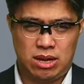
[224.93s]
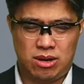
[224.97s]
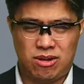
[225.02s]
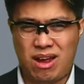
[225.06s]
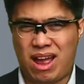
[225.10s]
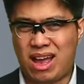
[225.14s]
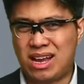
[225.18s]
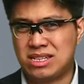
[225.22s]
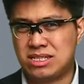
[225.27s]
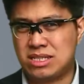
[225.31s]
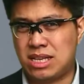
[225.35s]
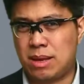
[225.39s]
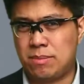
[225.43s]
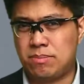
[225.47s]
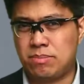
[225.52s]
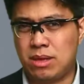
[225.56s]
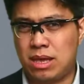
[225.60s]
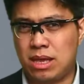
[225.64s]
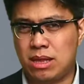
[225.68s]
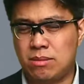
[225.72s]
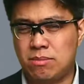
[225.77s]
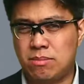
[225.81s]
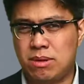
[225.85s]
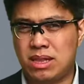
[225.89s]
accept
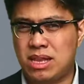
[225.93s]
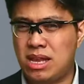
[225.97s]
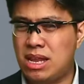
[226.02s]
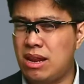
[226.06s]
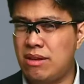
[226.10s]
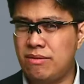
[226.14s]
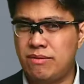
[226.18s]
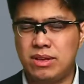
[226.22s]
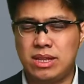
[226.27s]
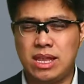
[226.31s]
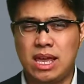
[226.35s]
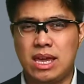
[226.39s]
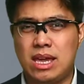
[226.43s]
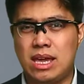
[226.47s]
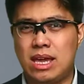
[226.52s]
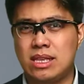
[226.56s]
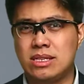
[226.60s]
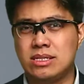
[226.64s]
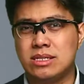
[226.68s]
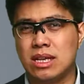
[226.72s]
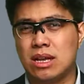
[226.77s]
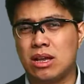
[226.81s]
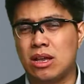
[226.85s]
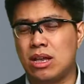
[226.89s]
it. But at the end of the day,
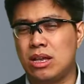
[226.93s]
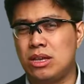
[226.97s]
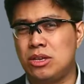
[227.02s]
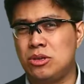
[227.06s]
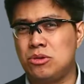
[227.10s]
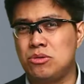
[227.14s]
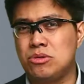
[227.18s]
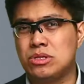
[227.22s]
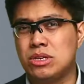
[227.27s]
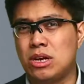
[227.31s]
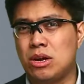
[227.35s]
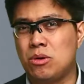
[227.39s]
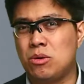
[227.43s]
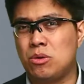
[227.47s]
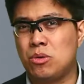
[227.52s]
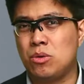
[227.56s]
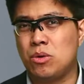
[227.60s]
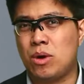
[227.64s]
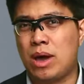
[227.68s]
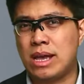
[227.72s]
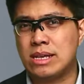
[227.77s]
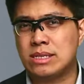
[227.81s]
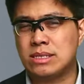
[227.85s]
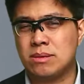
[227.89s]
it's the user who
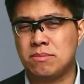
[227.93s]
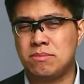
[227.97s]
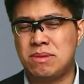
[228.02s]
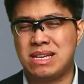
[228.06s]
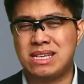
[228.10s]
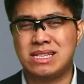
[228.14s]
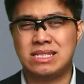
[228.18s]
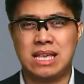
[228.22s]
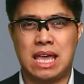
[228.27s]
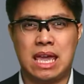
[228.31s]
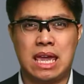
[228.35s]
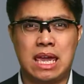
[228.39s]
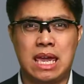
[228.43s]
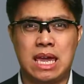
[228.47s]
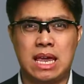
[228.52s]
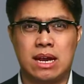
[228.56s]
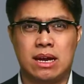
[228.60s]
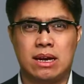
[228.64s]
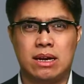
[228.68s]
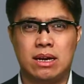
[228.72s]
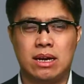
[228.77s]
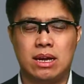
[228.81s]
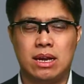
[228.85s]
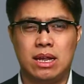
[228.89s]
has a big say
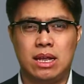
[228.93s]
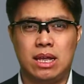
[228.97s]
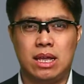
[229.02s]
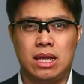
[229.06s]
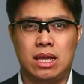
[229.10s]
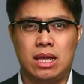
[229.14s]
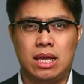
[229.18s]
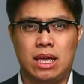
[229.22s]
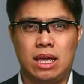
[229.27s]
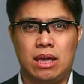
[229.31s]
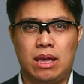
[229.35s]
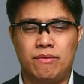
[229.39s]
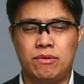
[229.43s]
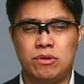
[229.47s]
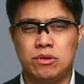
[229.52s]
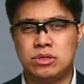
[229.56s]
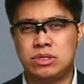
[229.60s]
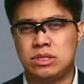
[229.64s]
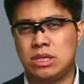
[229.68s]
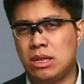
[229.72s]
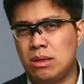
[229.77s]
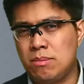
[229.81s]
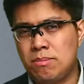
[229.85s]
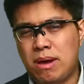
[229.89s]
here. If you
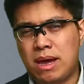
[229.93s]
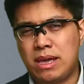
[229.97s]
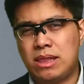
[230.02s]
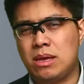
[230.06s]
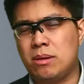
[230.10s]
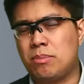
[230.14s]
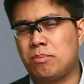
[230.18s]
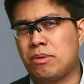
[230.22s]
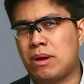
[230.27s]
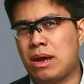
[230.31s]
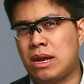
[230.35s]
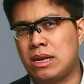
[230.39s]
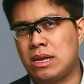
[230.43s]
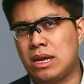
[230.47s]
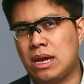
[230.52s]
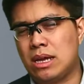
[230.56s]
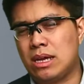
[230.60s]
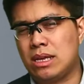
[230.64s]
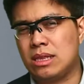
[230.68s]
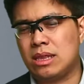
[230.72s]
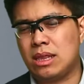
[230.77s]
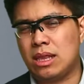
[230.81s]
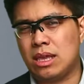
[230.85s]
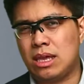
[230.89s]
still buy their product,
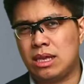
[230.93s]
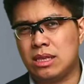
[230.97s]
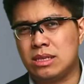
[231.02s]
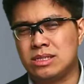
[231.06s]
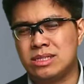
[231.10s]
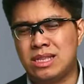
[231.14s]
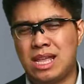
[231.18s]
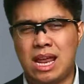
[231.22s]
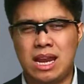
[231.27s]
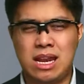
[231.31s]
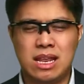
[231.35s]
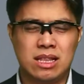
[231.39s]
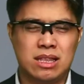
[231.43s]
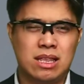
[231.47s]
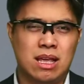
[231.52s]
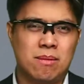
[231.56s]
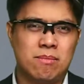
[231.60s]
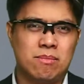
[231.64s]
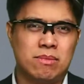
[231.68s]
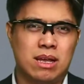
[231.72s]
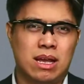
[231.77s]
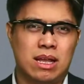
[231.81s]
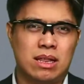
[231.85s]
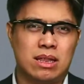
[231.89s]
it's telling
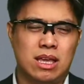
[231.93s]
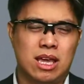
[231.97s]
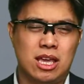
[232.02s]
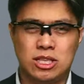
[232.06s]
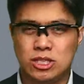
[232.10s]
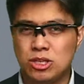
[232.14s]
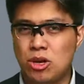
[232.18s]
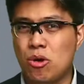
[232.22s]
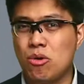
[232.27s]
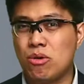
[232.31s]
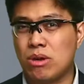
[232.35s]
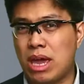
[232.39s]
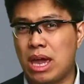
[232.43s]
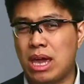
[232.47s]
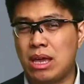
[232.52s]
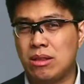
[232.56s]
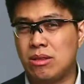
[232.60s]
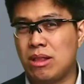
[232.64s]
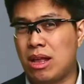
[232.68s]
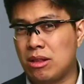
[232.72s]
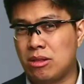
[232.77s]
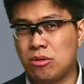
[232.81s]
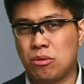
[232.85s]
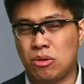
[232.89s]
them that it's okay,
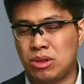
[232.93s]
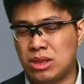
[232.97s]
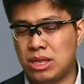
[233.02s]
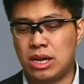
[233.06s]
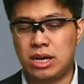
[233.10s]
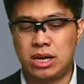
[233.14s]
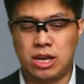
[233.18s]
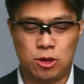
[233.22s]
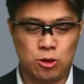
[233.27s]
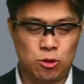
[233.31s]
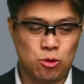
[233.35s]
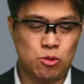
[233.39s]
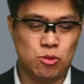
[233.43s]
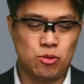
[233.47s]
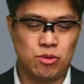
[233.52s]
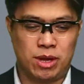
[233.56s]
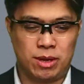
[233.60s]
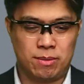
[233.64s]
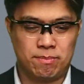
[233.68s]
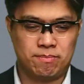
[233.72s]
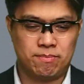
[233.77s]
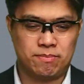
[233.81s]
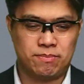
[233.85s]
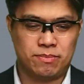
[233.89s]
that what they're doing.
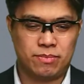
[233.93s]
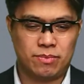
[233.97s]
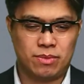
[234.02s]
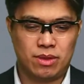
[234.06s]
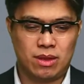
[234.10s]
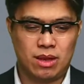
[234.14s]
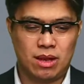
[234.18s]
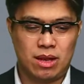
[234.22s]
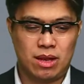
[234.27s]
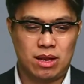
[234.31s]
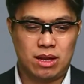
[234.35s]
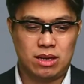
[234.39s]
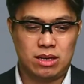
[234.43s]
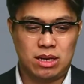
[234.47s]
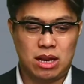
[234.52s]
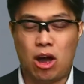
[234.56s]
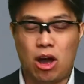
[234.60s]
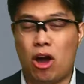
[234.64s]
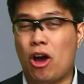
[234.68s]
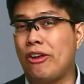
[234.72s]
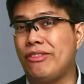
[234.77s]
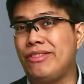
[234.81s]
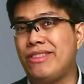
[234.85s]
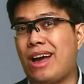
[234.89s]
Now,
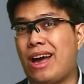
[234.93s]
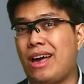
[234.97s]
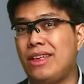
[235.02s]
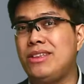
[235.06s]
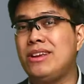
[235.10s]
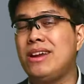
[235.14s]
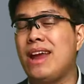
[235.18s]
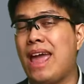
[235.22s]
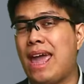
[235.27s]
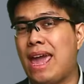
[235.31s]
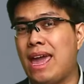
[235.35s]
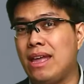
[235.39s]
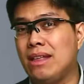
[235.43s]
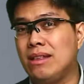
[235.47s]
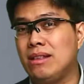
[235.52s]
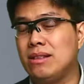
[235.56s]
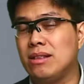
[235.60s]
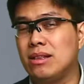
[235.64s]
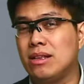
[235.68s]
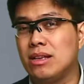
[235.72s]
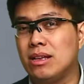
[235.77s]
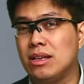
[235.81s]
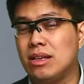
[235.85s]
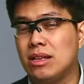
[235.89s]
on the other hand,
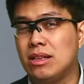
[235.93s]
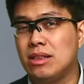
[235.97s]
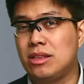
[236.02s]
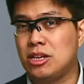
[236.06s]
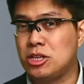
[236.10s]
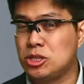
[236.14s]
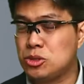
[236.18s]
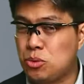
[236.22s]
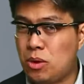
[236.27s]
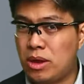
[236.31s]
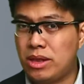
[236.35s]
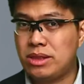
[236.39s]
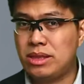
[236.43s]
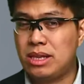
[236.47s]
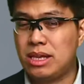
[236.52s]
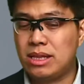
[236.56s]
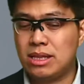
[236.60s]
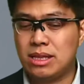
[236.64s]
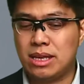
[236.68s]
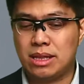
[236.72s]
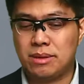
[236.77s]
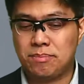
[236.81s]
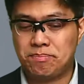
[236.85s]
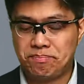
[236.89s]
there's one thing
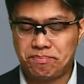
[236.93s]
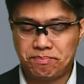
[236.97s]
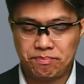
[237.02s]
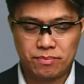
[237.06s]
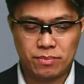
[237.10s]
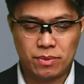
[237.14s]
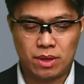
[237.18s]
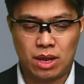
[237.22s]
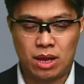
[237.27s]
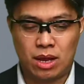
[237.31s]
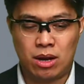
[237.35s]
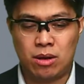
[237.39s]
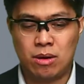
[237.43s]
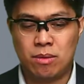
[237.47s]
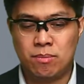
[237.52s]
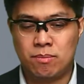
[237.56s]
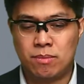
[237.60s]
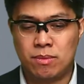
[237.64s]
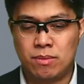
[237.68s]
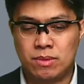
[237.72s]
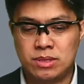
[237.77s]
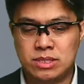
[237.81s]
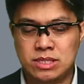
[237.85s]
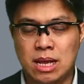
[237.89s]
that
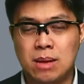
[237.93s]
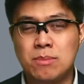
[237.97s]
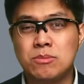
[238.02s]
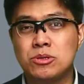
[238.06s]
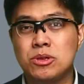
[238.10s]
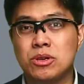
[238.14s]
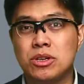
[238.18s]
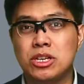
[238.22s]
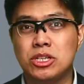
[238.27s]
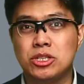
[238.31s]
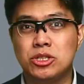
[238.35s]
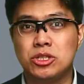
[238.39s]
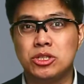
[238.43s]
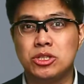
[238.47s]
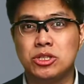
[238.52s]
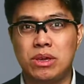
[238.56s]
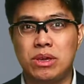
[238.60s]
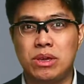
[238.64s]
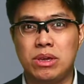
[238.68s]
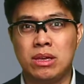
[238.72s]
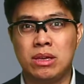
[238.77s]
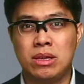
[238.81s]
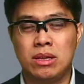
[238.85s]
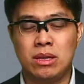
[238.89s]
Samsung is
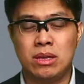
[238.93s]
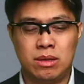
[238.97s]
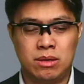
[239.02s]
doing